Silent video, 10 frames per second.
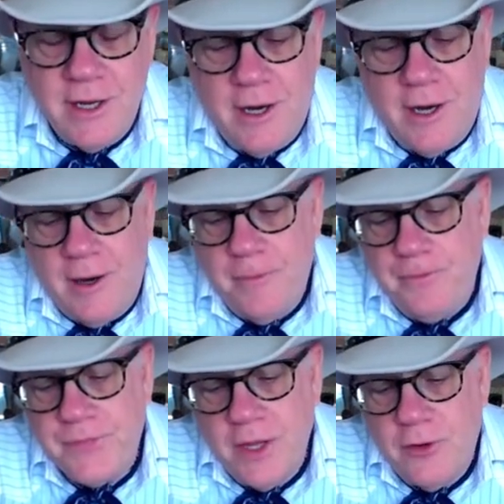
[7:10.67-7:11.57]

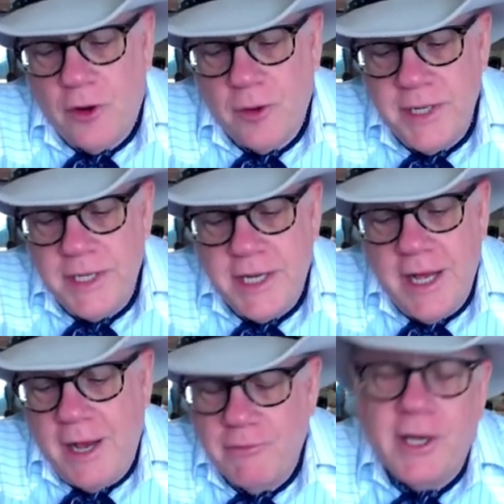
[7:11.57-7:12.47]
I
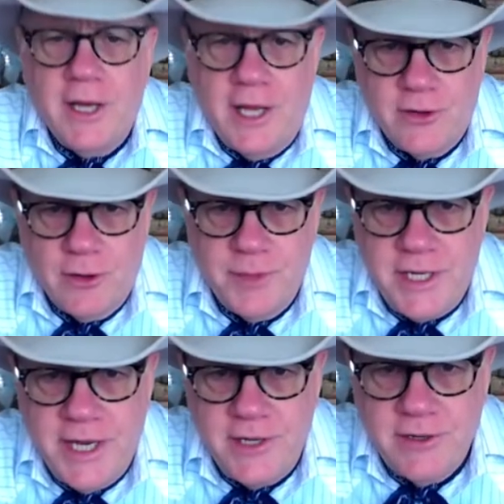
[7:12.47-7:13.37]
really like Norman
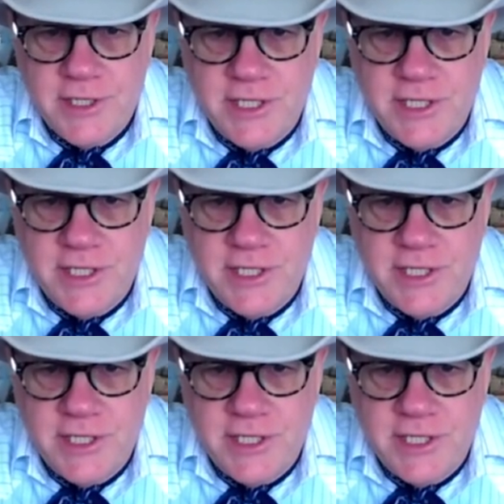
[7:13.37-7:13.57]
Daniels,